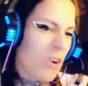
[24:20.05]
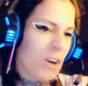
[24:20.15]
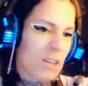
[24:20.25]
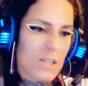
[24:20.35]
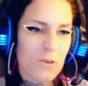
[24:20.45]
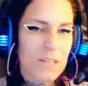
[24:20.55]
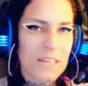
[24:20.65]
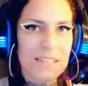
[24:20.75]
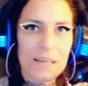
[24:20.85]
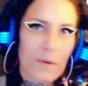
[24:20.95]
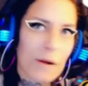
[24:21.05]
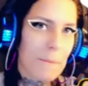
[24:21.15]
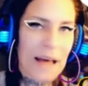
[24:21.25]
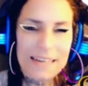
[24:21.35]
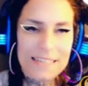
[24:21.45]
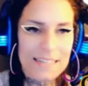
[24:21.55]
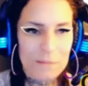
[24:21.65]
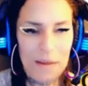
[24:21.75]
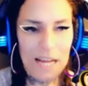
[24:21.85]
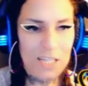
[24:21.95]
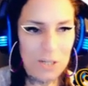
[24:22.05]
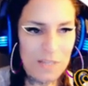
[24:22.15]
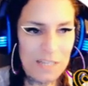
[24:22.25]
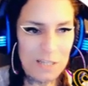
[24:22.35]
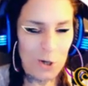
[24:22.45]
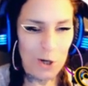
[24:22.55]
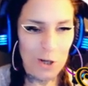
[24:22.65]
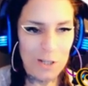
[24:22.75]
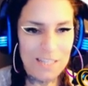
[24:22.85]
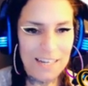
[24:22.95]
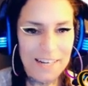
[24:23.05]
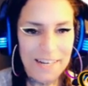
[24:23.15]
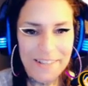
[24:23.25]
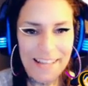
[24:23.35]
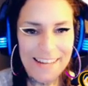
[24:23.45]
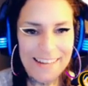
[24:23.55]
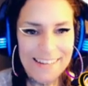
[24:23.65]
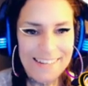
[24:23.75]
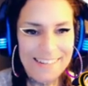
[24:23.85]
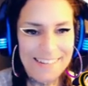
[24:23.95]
oh, screw this, and he went back to his mansion with his girls, you know, like,